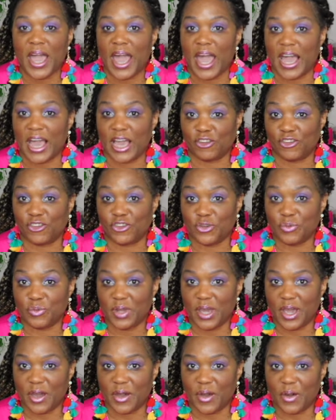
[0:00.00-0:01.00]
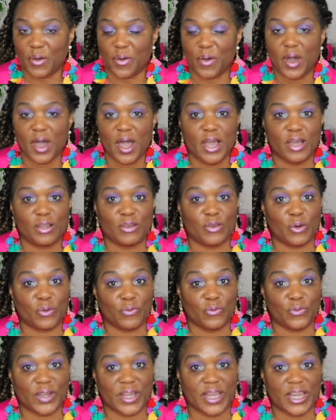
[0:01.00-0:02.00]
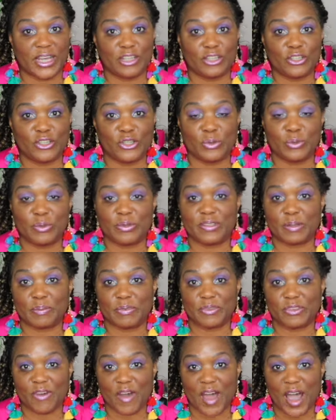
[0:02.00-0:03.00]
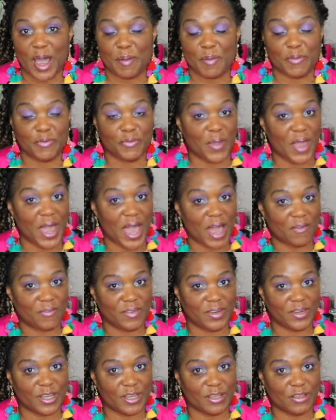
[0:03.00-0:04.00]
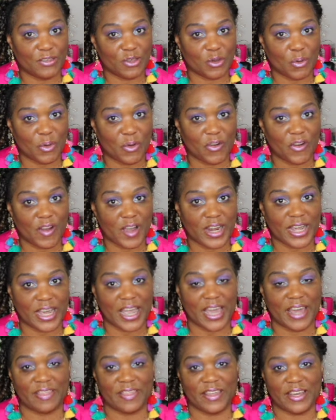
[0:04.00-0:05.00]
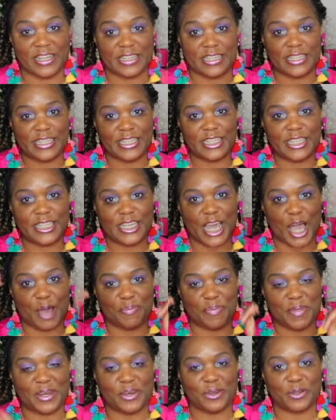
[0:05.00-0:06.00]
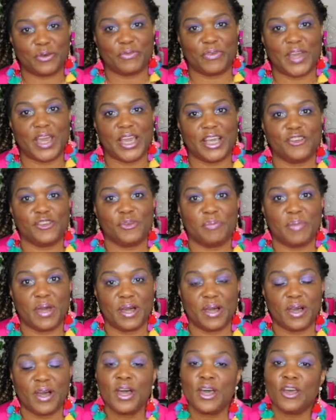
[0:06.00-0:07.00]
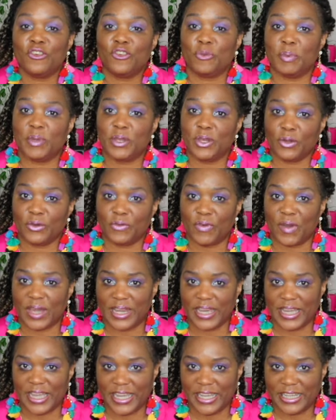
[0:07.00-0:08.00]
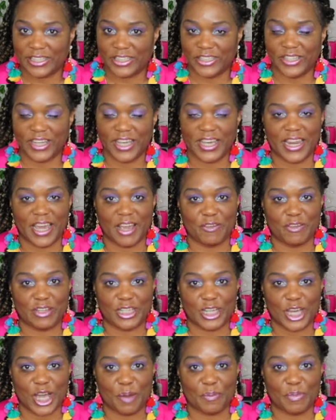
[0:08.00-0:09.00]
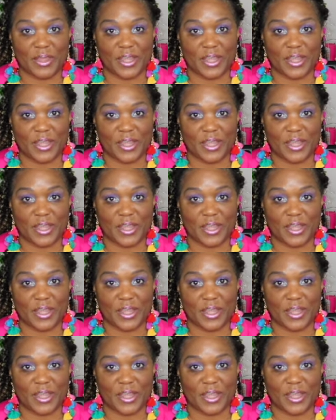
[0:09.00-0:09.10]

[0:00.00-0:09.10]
As you know, don't forget to subscribe if you haven't done so already and then tap that notification bell so you be notified each and every time